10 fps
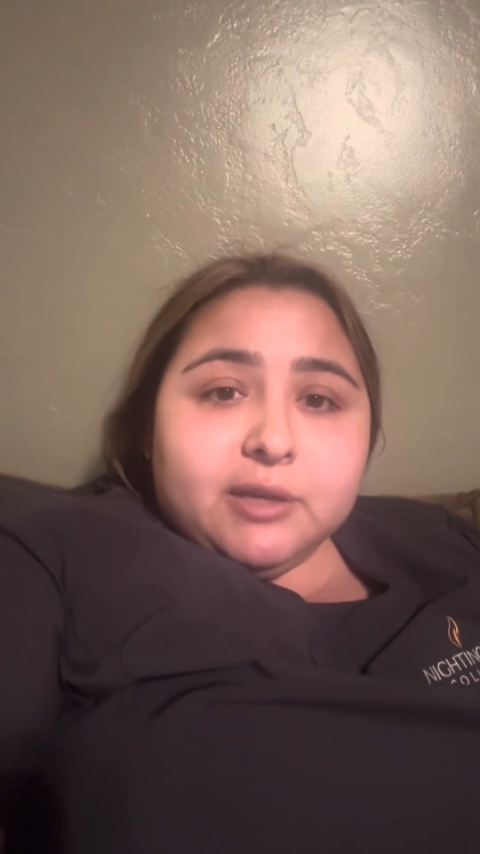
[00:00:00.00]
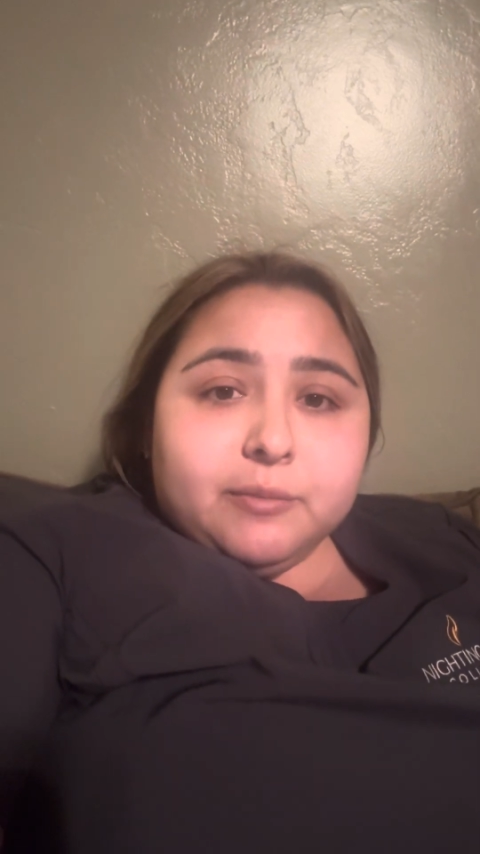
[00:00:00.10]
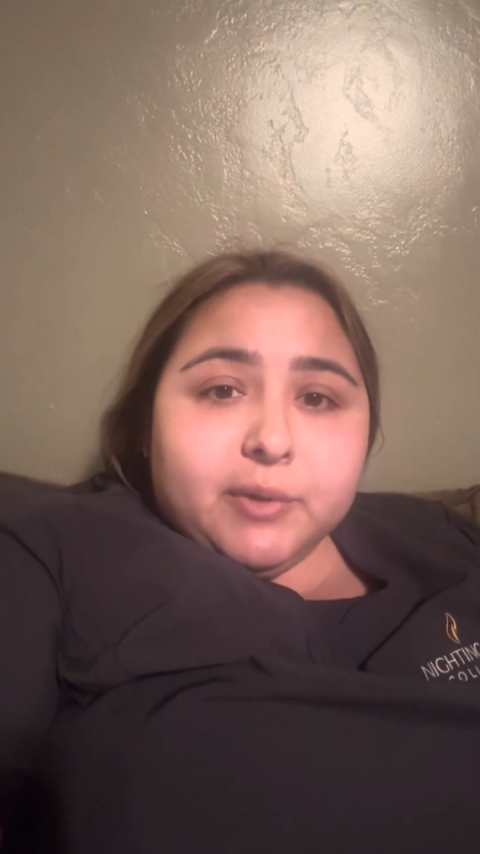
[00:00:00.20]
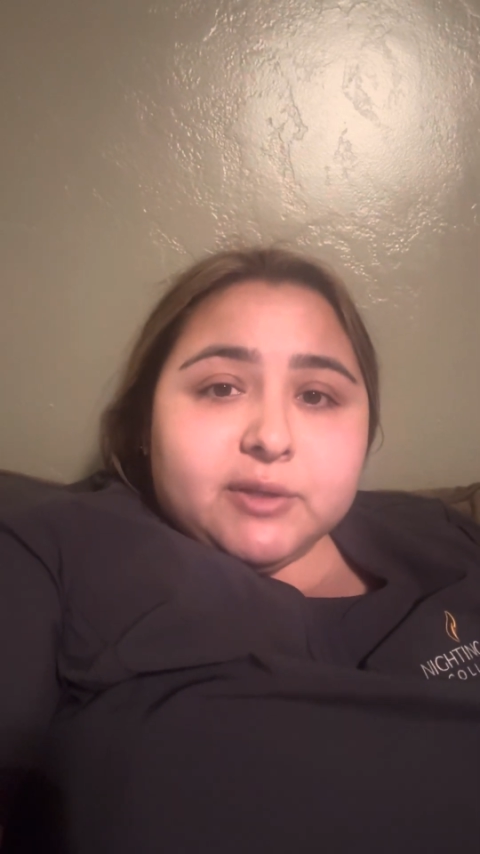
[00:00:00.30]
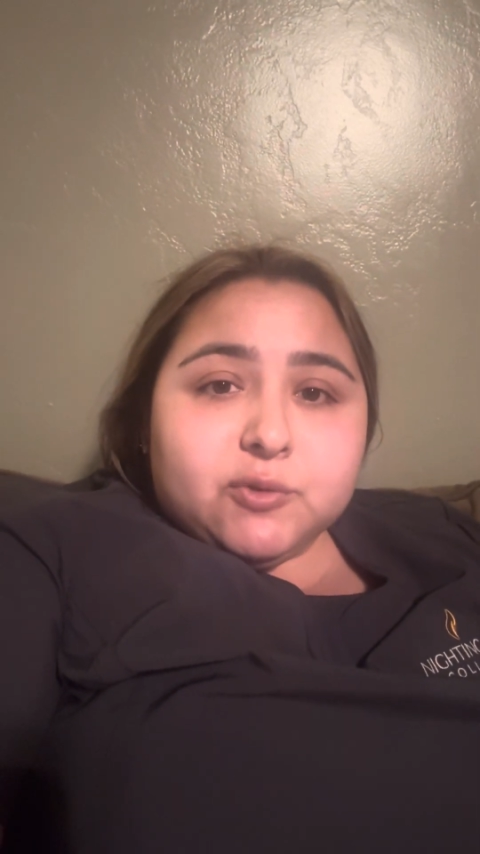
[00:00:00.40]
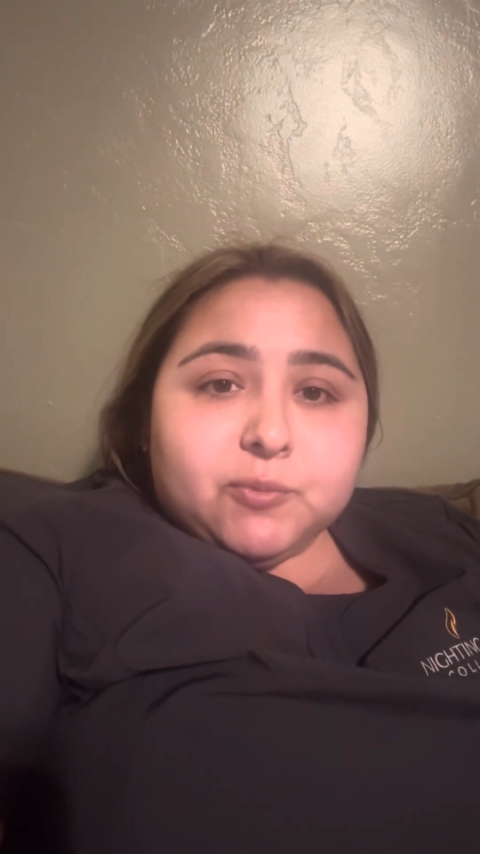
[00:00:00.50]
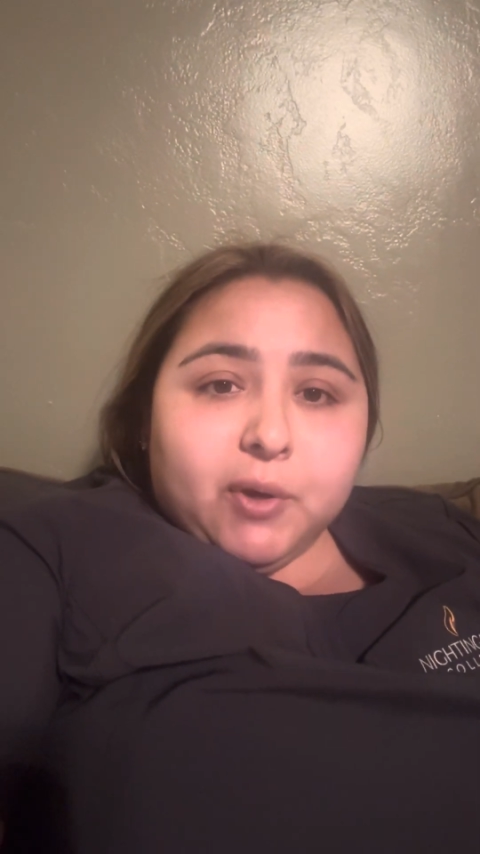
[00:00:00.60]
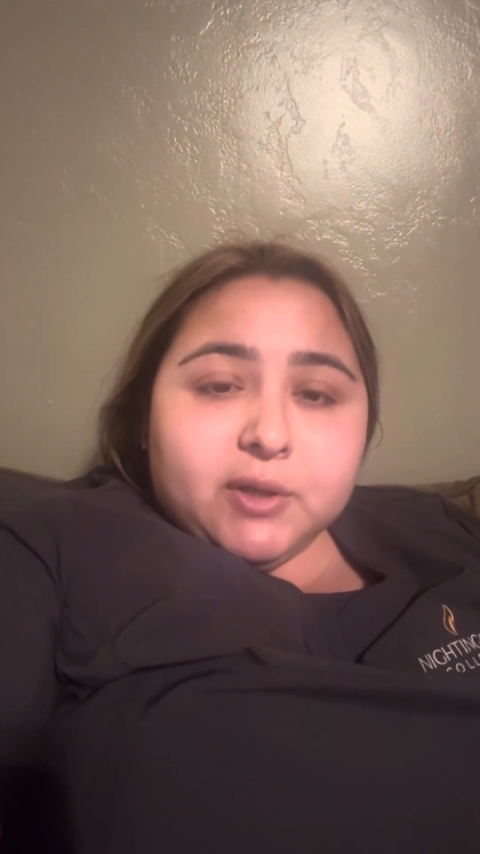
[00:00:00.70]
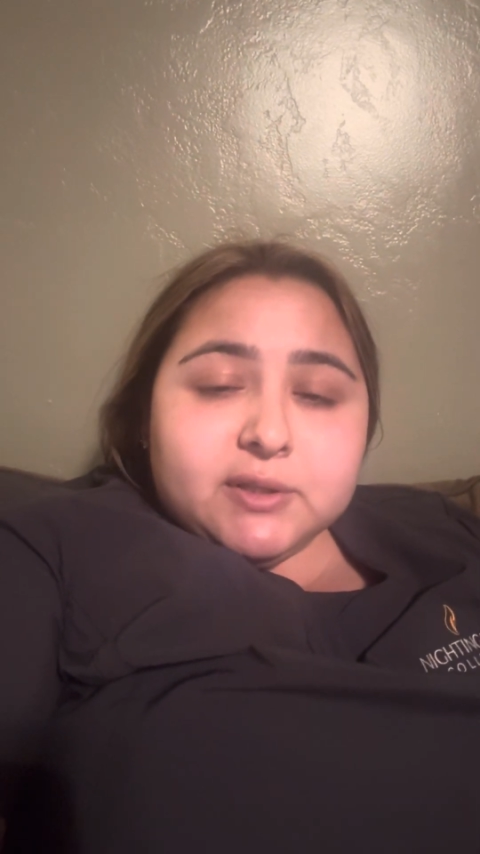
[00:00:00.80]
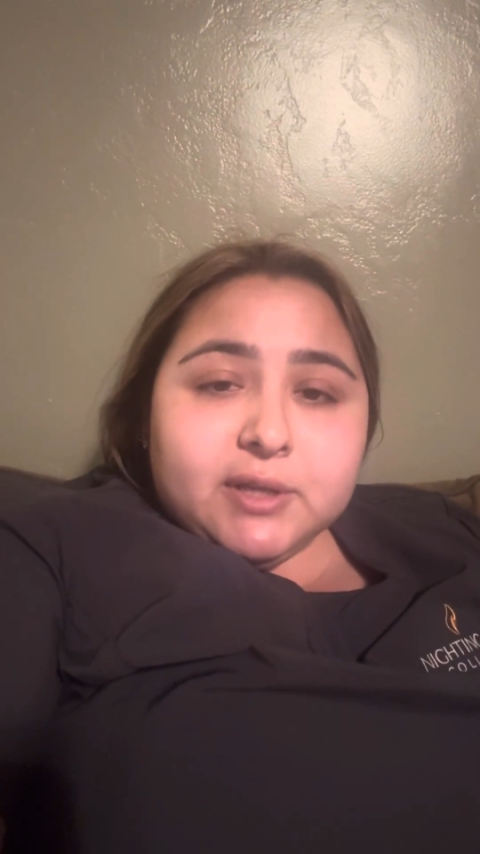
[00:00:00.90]
EMS
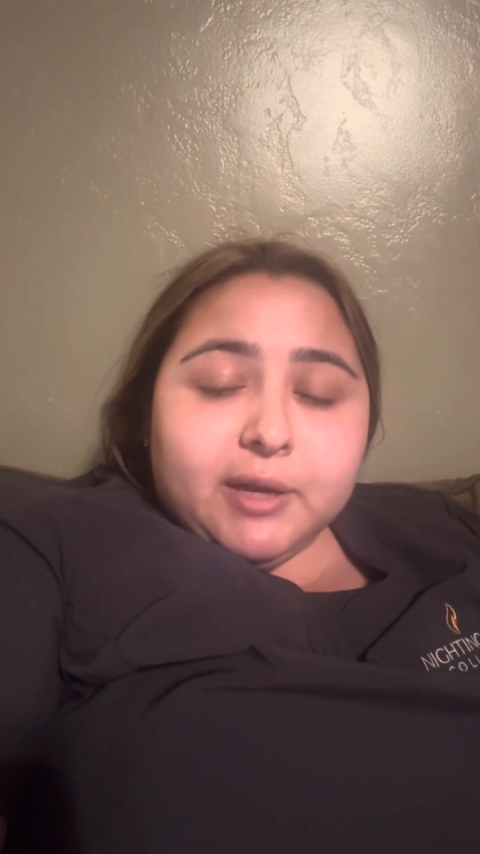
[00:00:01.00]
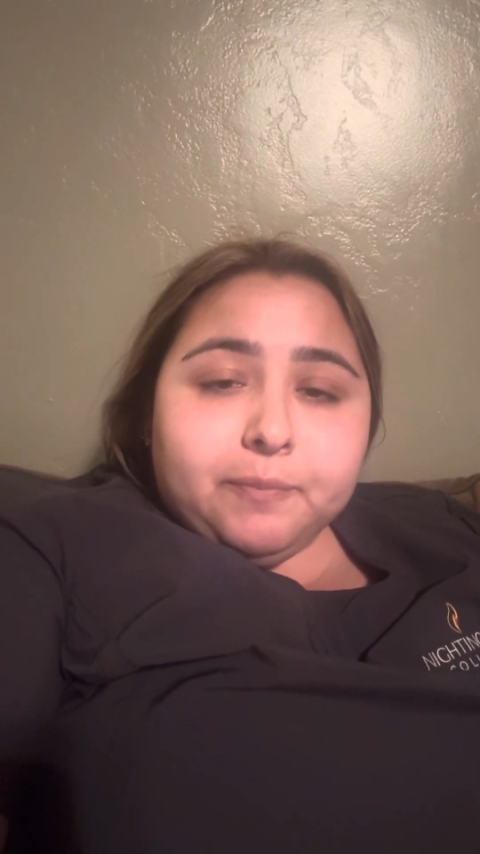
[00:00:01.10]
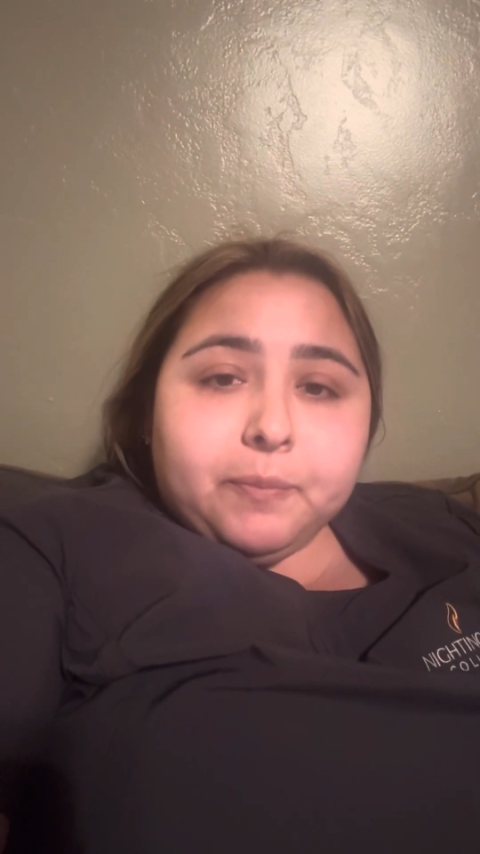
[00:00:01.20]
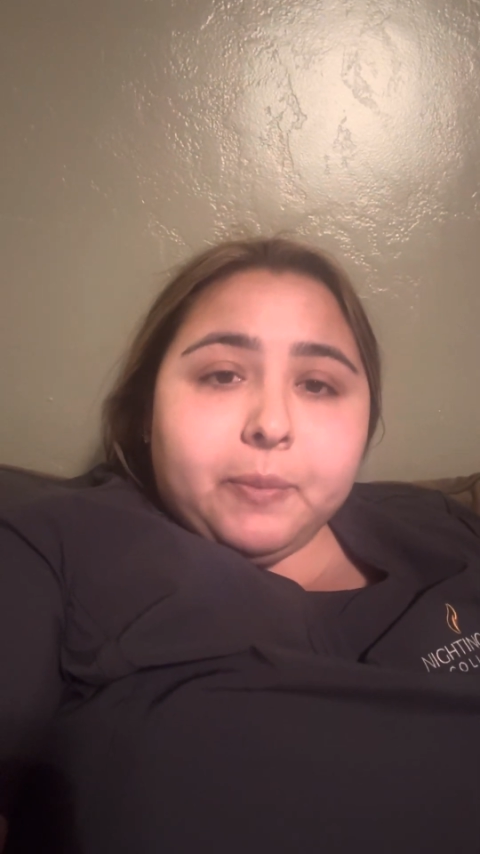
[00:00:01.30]
response time